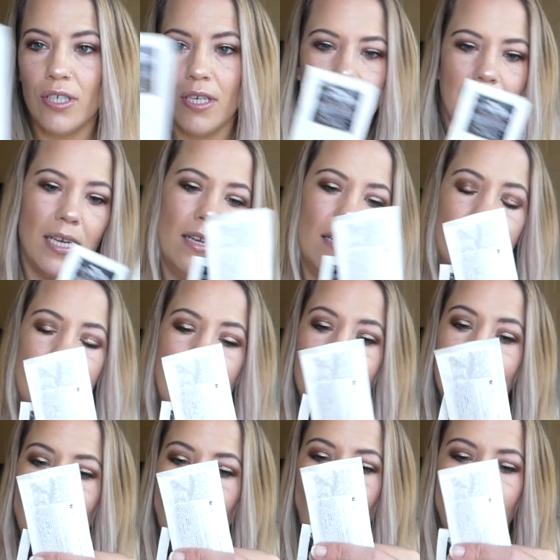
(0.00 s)
Again, I
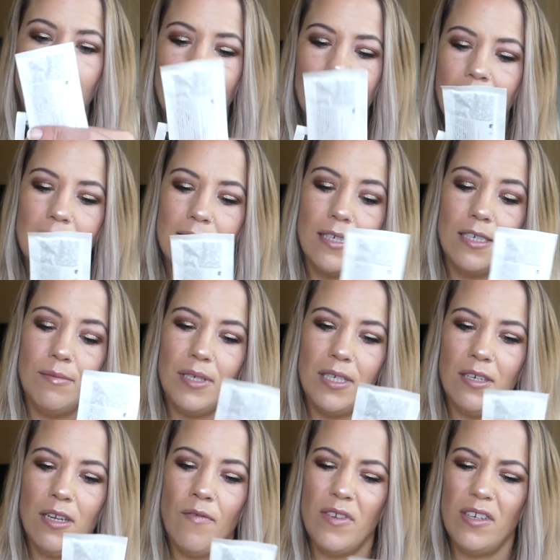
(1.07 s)
don't think that's going to be
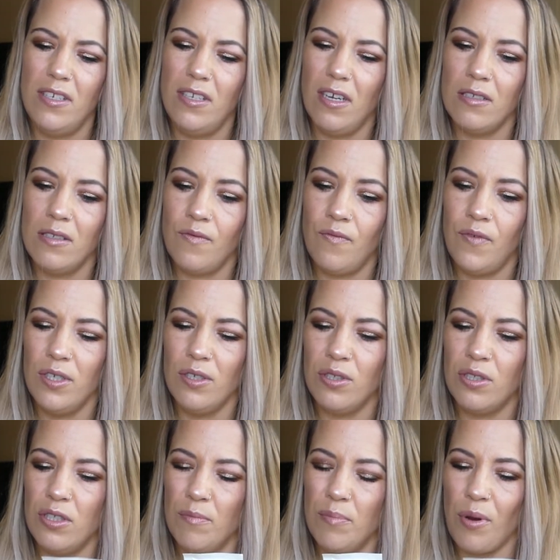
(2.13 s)
enough. It does feel
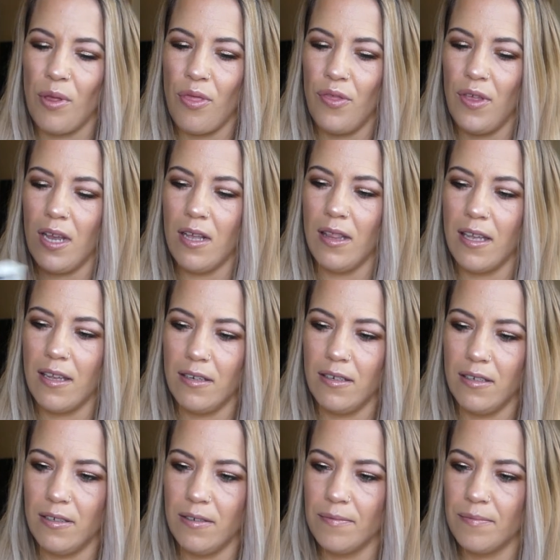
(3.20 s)
super thick, like
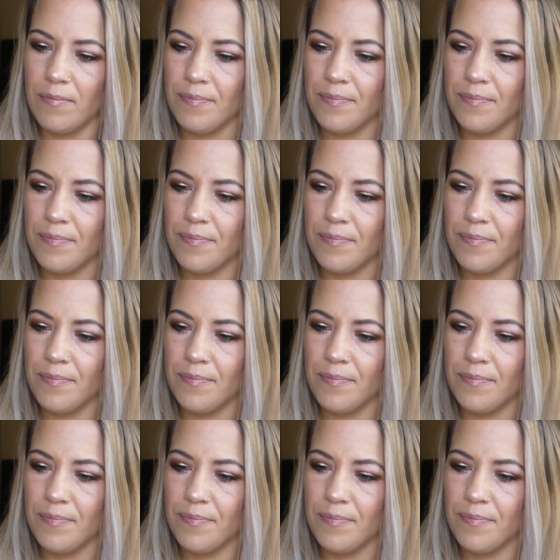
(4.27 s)
a